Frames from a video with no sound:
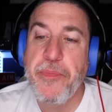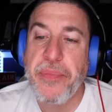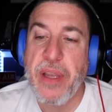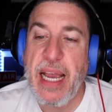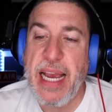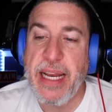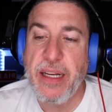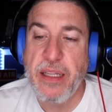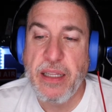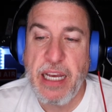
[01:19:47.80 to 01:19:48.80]

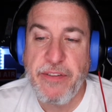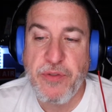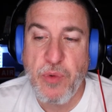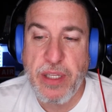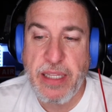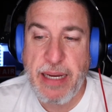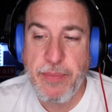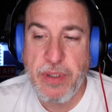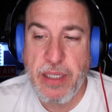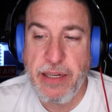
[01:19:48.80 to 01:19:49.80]
and left what they
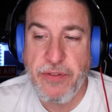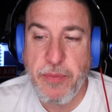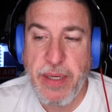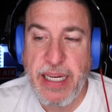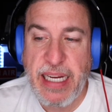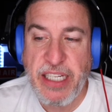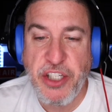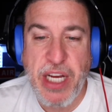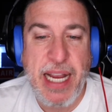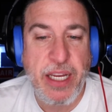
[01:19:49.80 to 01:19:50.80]
believed to be
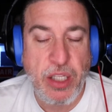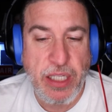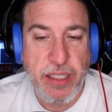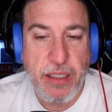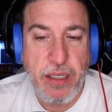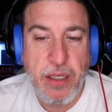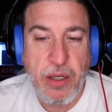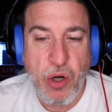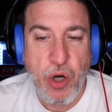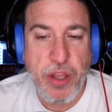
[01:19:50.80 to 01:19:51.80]
ejaculate
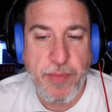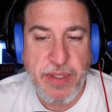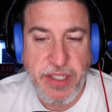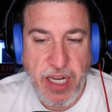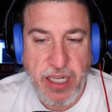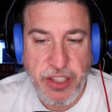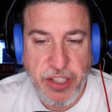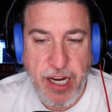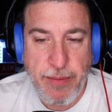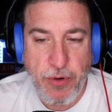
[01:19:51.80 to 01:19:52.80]
on the massage
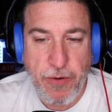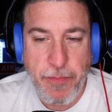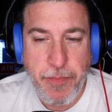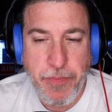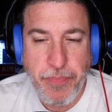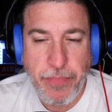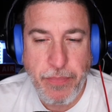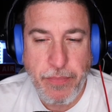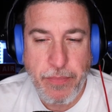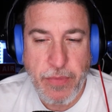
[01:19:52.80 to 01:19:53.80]
table
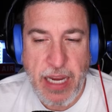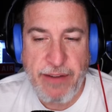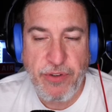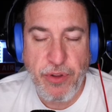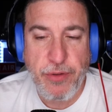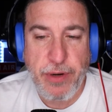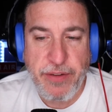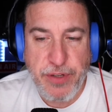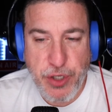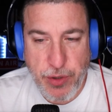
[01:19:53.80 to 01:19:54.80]
after 3
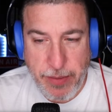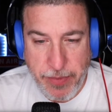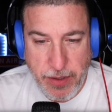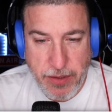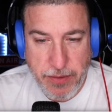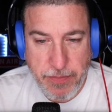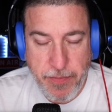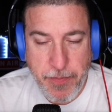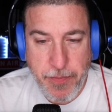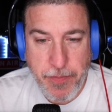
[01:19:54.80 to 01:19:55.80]
of his treatments.
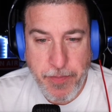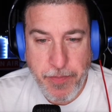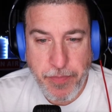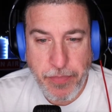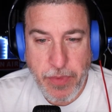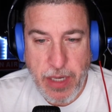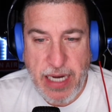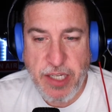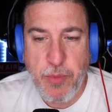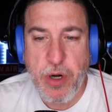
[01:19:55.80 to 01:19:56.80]
I
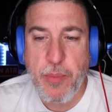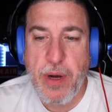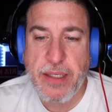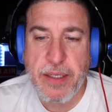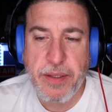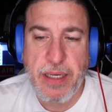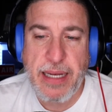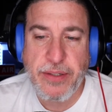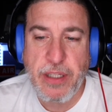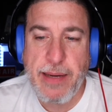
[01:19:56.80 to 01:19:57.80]
support a process that
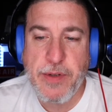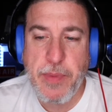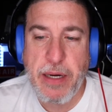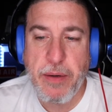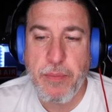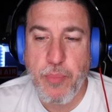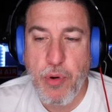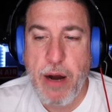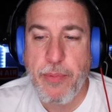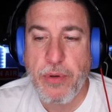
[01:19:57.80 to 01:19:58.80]
allows claims to be
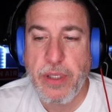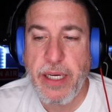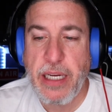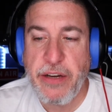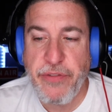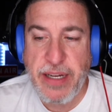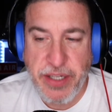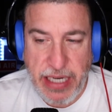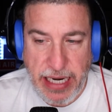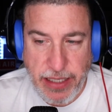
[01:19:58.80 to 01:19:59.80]
properly
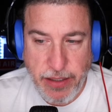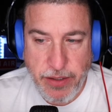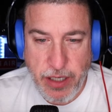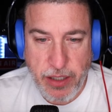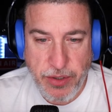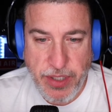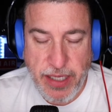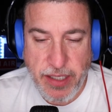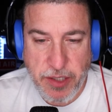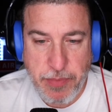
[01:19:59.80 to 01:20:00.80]
investigated, Tucker
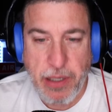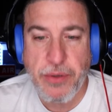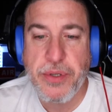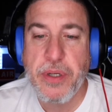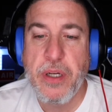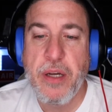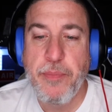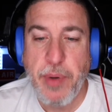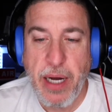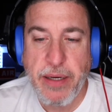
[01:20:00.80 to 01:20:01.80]
said in his post.
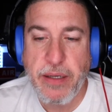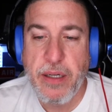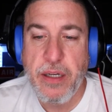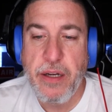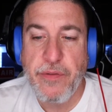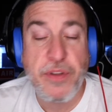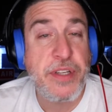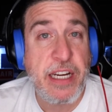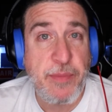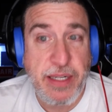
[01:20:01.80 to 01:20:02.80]
But for the
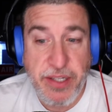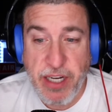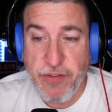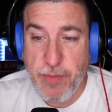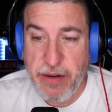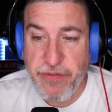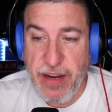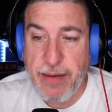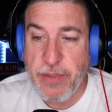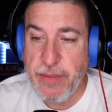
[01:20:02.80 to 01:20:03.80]
sake of myself and my
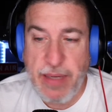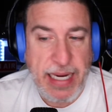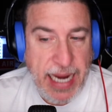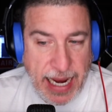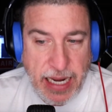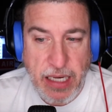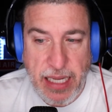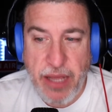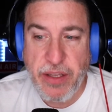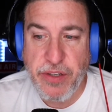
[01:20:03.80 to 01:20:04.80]
family, I cannot
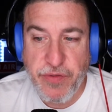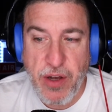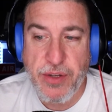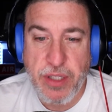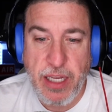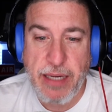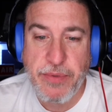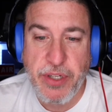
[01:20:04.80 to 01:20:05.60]
allow these false claims to